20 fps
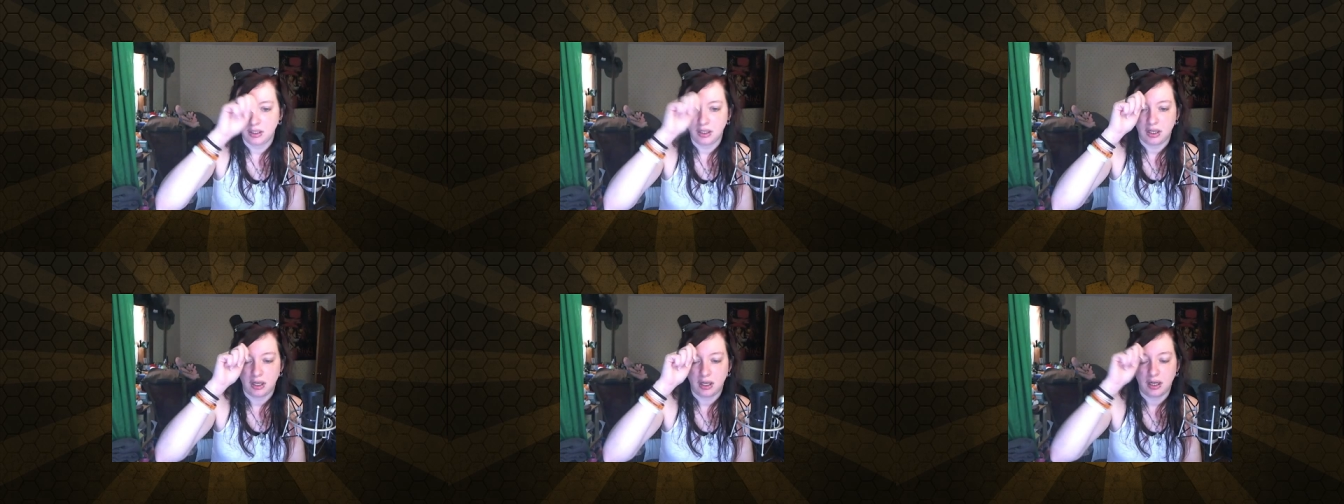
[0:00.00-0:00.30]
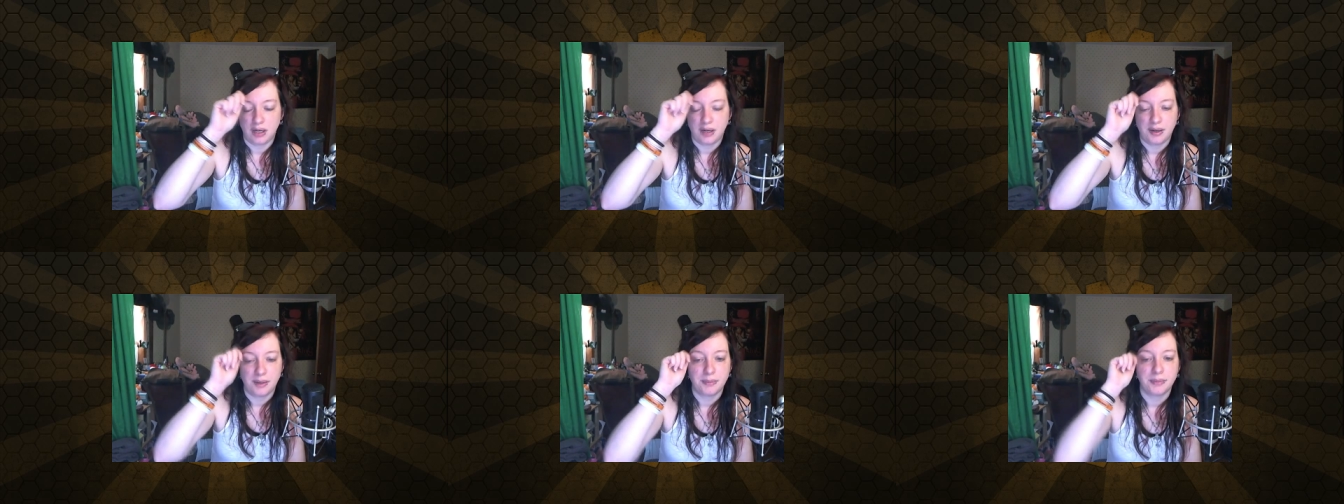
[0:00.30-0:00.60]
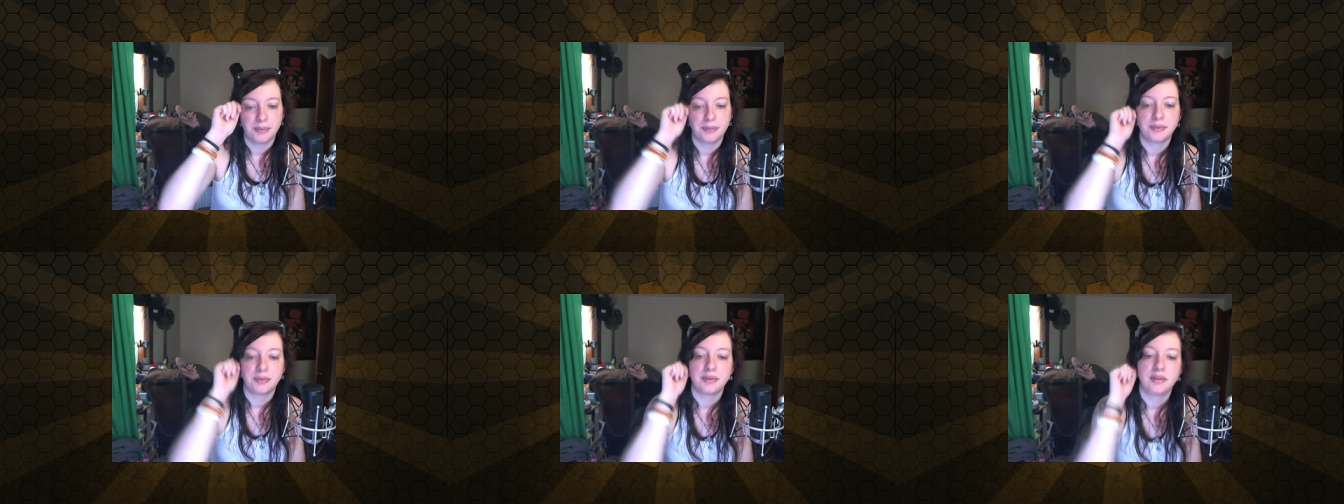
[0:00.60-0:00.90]
Um,
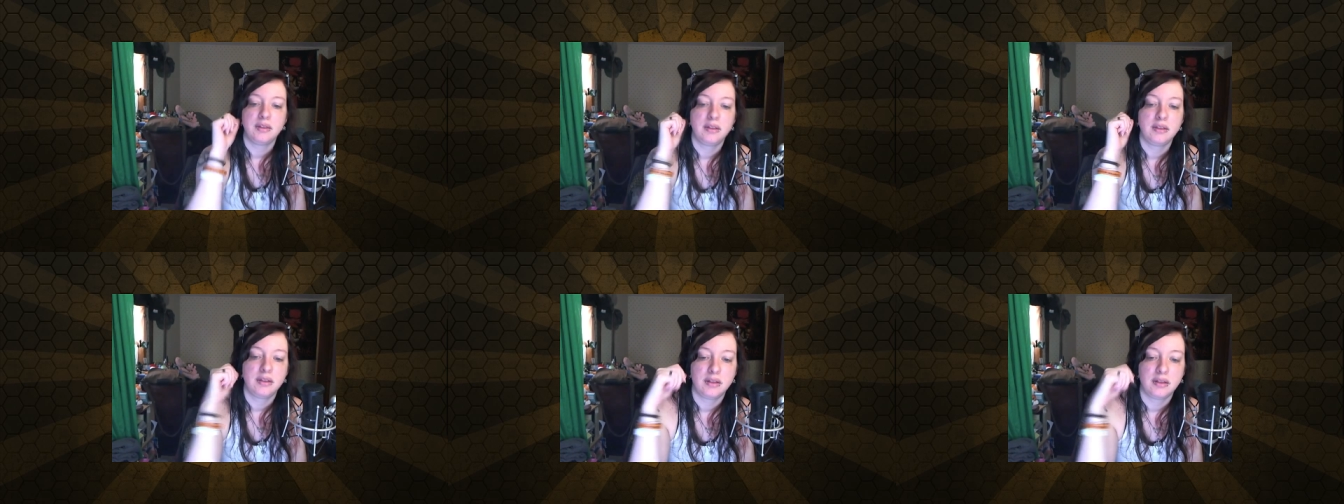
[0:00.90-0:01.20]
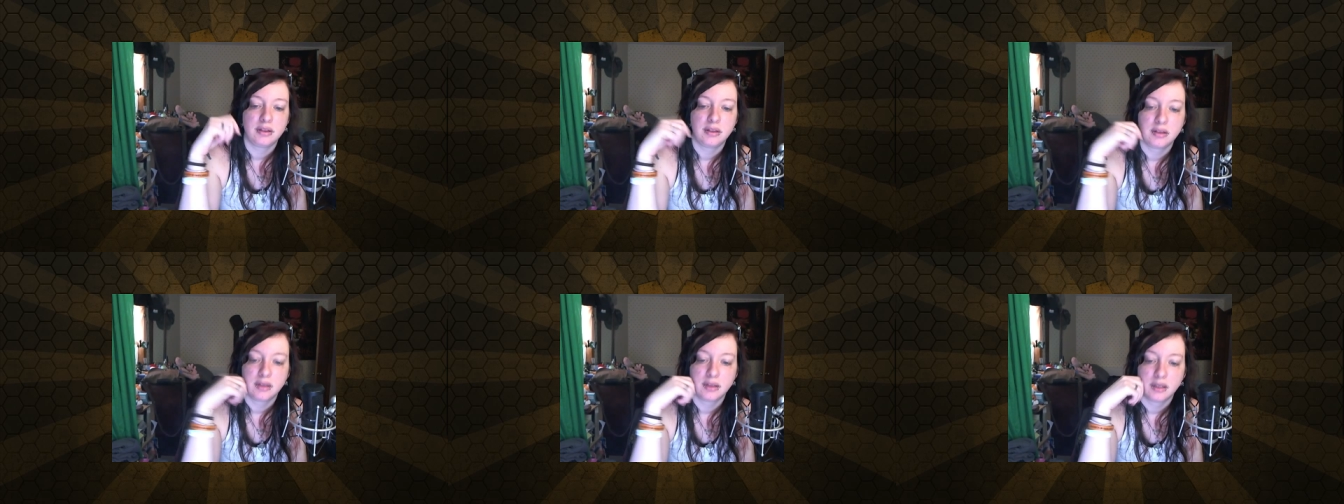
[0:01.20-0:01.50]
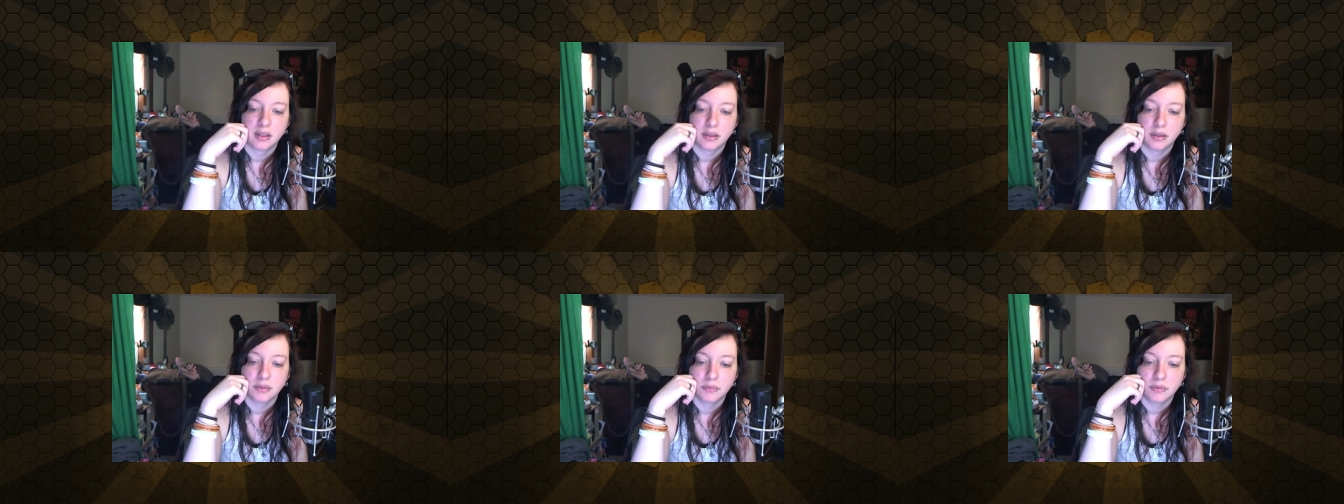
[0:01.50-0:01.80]

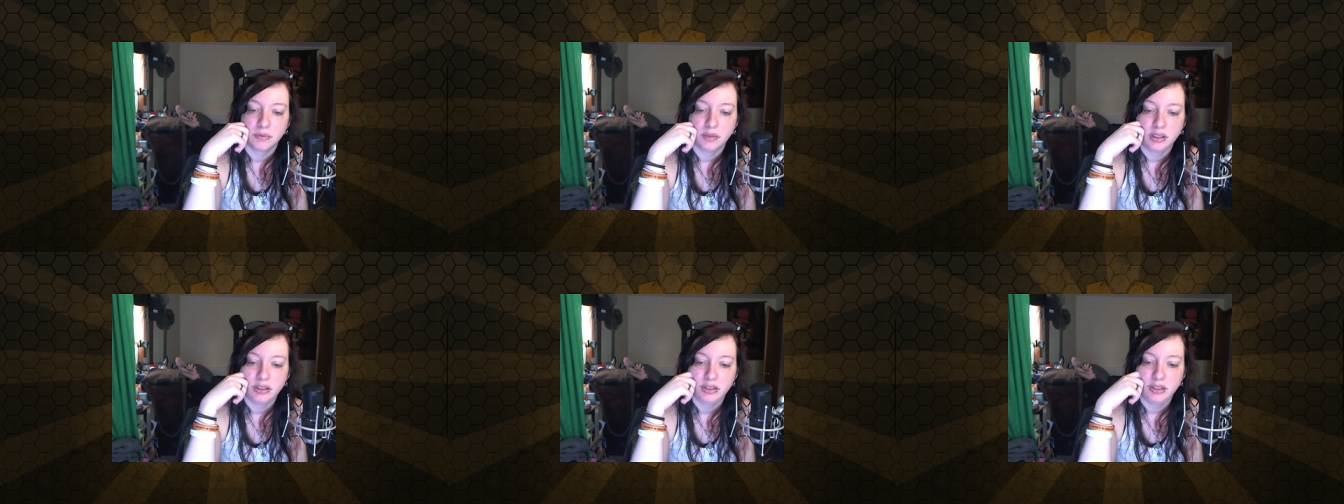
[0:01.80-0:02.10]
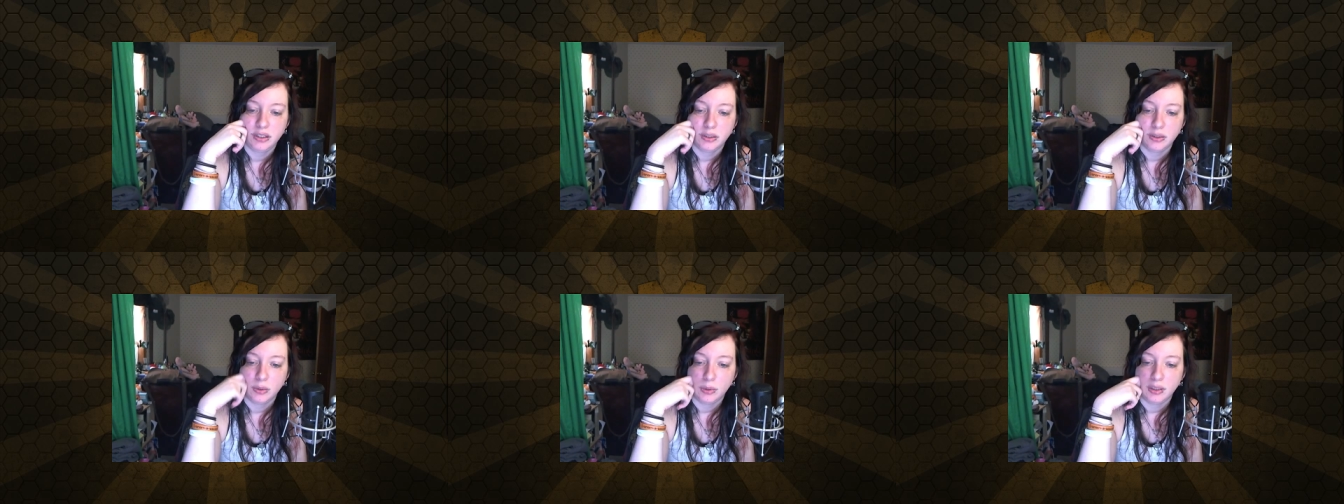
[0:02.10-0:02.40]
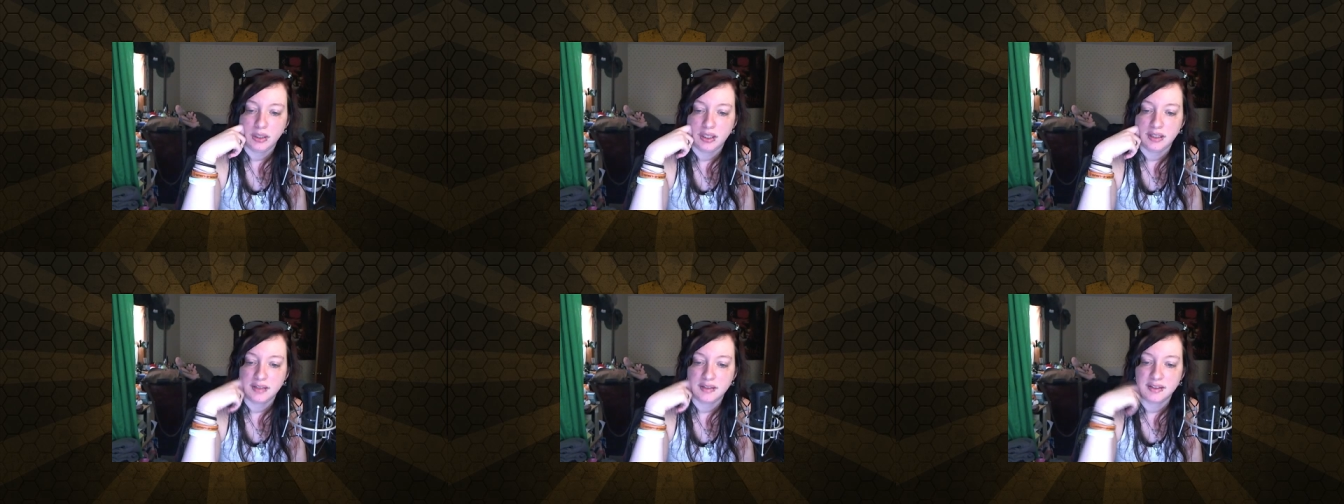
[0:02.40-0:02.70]
ratio is